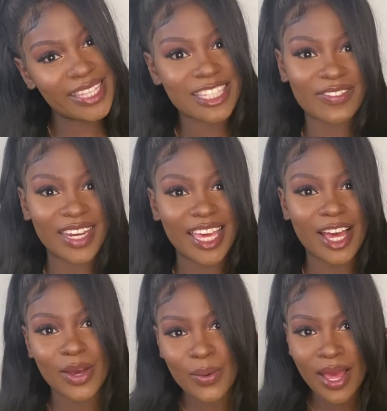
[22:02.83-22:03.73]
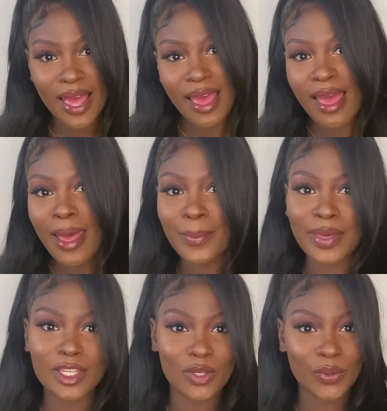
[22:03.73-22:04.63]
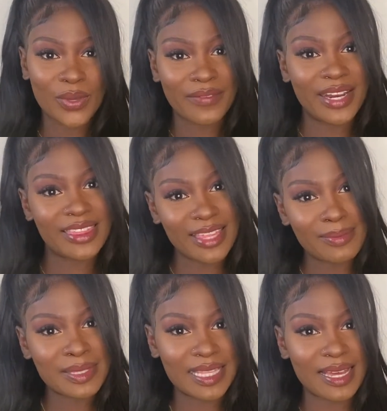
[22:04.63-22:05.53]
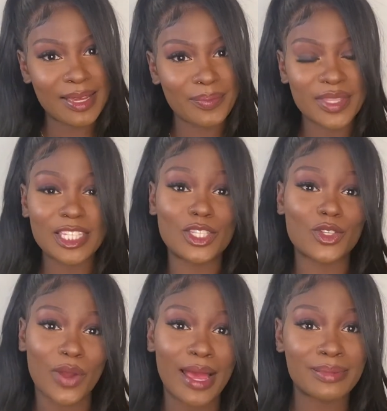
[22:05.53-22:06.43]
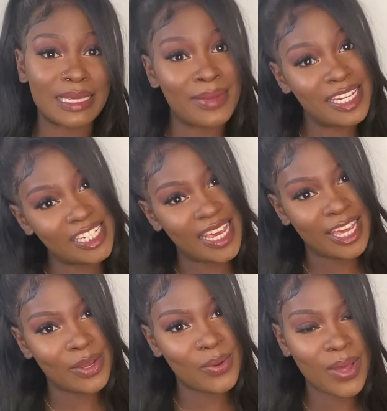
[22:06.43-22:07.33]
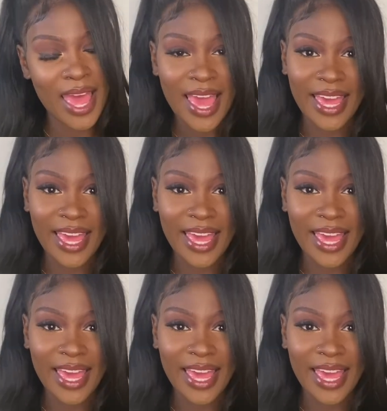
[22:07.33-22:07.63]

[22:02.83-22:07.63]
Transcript: this video make sure you give it a thumbs up subscribe to my channel